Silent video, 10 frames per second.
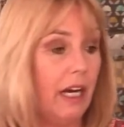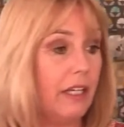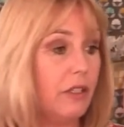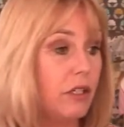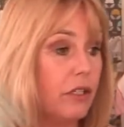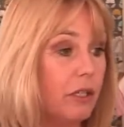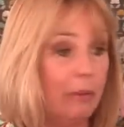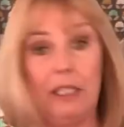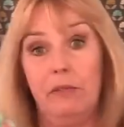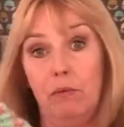and
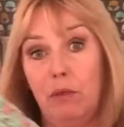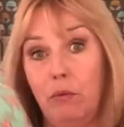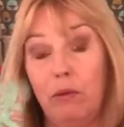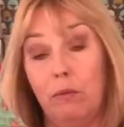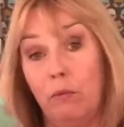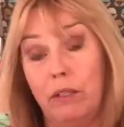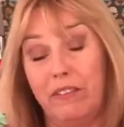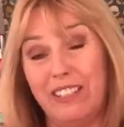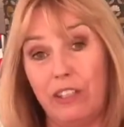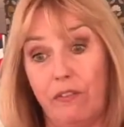somebody will win one
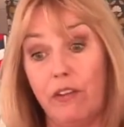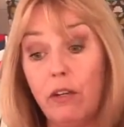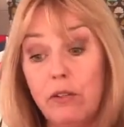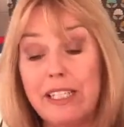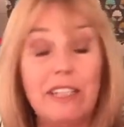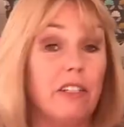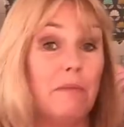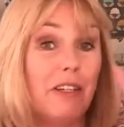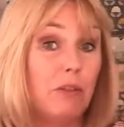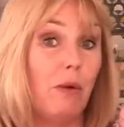of each of those. It
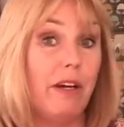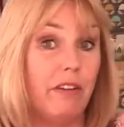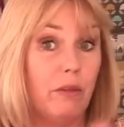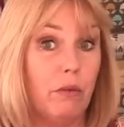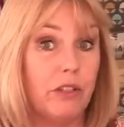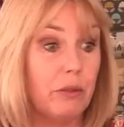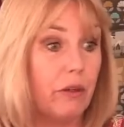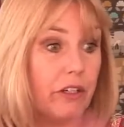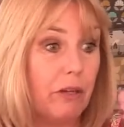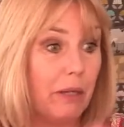doesn't matter where in the world you
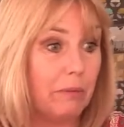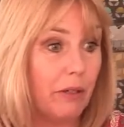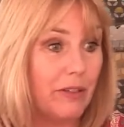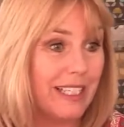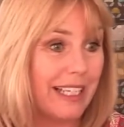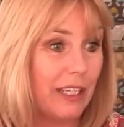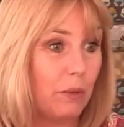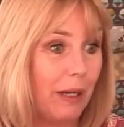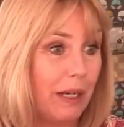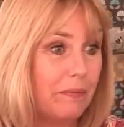are, I don't mind posting
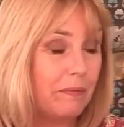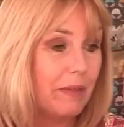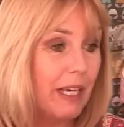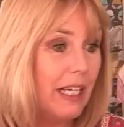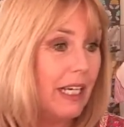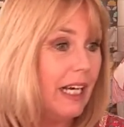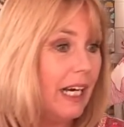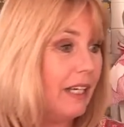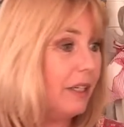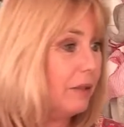anywhere.
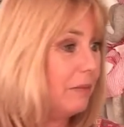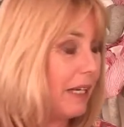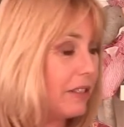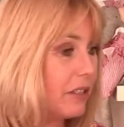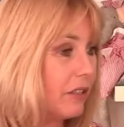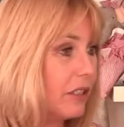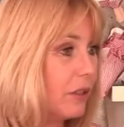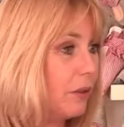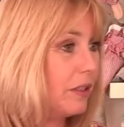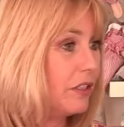Um, Anne's got a
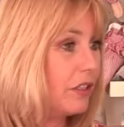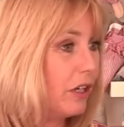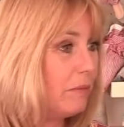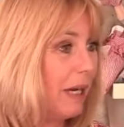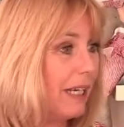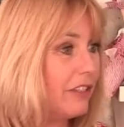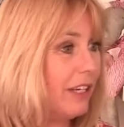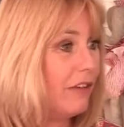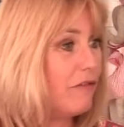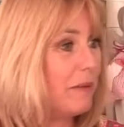cottage girl package.
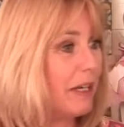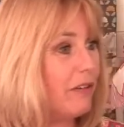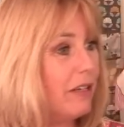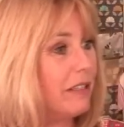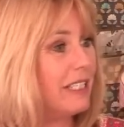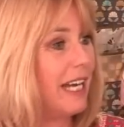Hello, Rebecca in